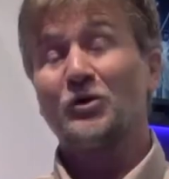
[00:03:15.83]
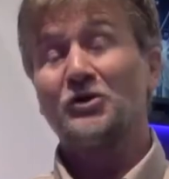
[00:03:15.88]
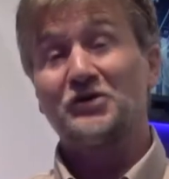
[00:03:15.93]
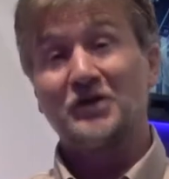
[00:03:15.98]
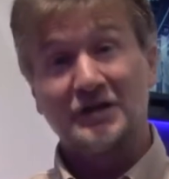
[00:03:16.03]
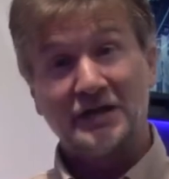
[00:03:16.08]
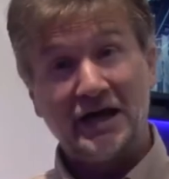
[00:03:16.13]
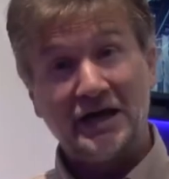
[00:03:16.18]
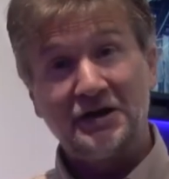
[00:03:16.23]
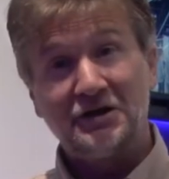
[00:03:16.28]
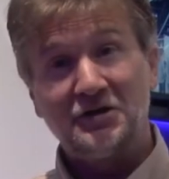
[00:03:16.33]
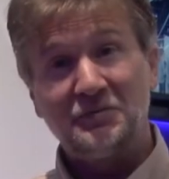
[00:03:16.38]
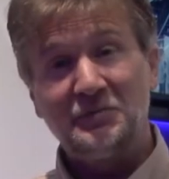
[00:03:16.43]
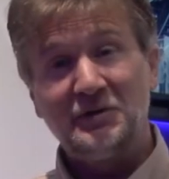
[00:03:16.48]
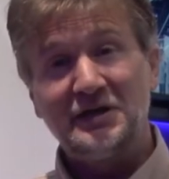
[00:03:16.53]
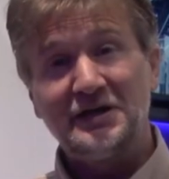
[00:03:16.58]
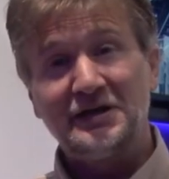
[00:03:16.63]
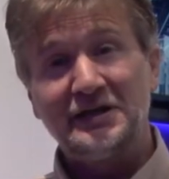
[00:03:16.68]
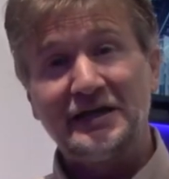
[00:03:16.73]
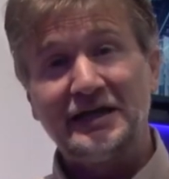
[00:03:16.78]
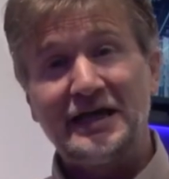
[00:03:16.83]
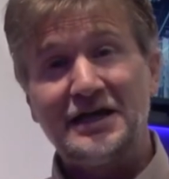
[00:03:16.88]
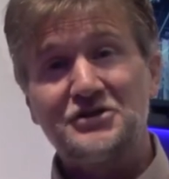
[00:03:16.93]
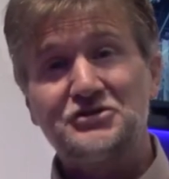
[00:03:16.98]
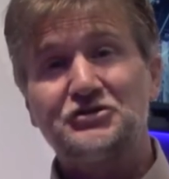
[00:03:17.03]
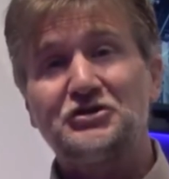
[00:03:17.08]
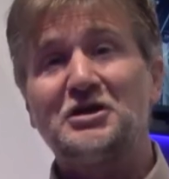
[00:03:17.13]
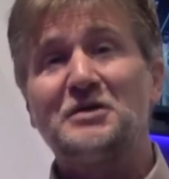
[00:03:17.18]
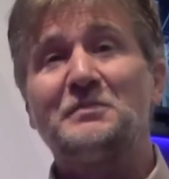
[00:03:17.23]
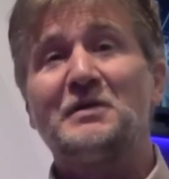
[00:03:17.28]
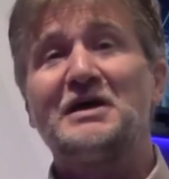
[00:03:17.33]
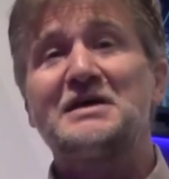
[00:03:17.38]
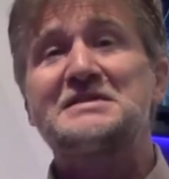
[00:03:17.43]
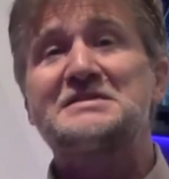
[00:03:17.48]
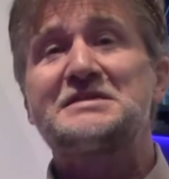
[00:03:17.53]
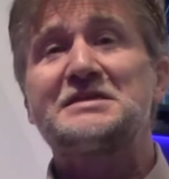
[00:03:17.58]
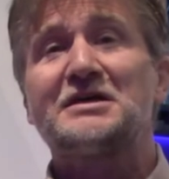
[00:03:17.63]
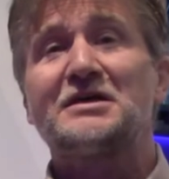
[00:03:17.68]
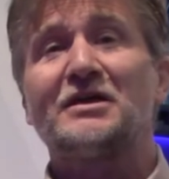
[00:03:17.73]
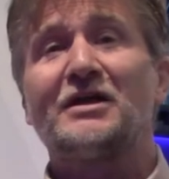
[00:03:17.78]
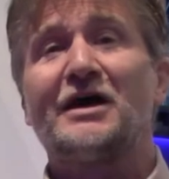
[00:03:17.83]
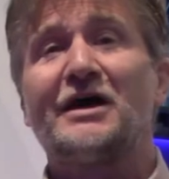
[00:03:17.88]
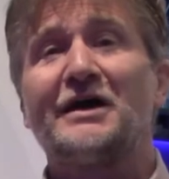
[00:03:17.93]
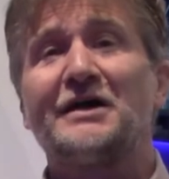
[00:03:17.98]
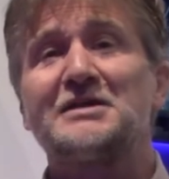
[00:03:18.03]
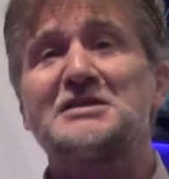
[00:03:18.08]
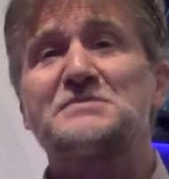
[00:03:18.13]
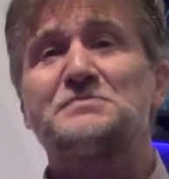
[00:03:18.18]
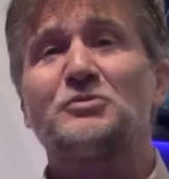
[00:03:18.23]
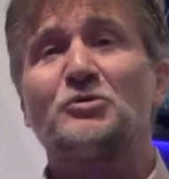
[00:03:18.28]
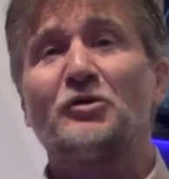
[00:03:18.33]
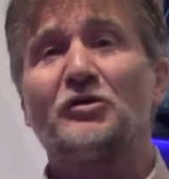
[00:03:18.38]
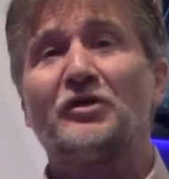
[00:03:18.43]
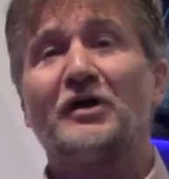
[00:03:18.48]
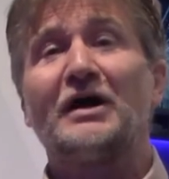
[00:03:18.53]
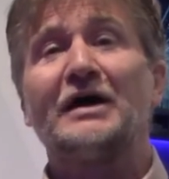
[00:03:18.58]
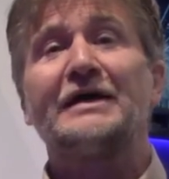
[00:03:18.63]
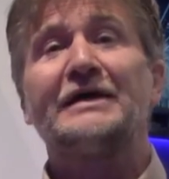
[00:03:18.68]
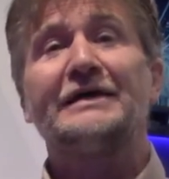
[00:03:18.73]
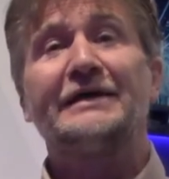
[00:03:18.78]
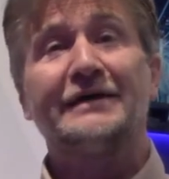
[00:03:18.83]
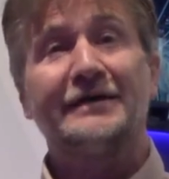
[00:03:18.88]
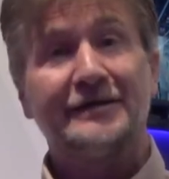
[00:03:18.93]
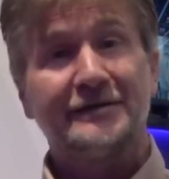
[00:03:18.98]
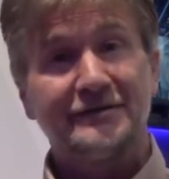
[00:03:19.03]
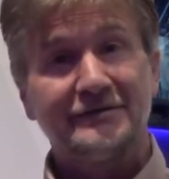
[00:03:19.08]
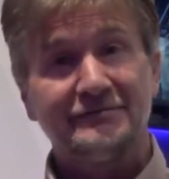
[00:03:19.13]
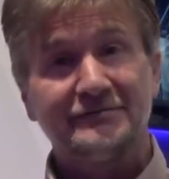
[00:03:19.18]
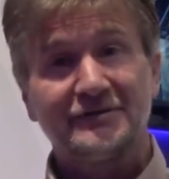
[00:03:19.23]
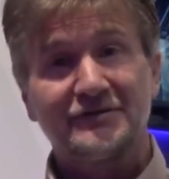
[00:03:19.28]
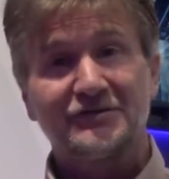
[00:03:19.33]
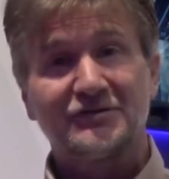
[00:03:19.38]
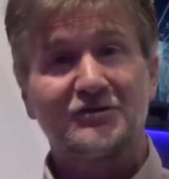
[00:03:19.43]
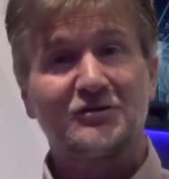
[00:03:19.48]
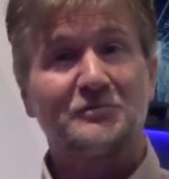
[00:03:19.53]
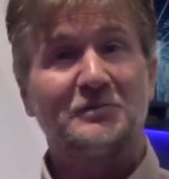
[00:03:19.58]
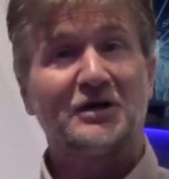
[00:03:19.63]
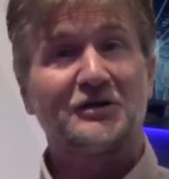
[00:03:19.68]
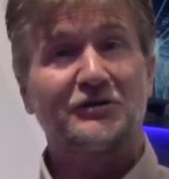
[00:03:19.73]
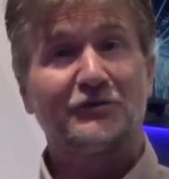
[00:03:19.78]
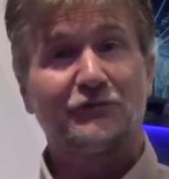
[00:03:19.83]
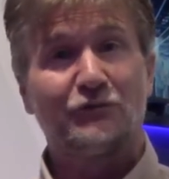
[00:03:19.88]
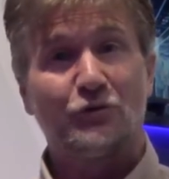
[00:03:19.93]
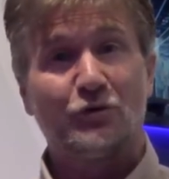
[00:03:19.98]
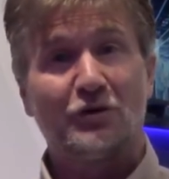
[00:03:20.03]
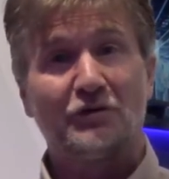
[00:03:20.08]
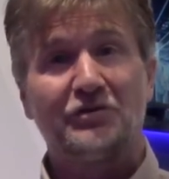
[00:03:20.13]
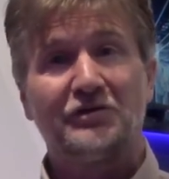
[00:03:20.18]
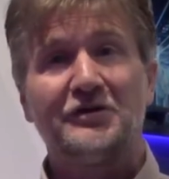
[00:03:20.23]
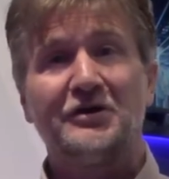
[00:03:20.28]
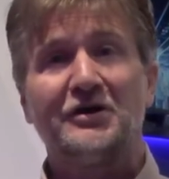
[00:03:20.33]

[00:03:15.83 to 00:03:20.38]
We're delighted to be in the HDBaseT Alliance booth again. This is about the fourth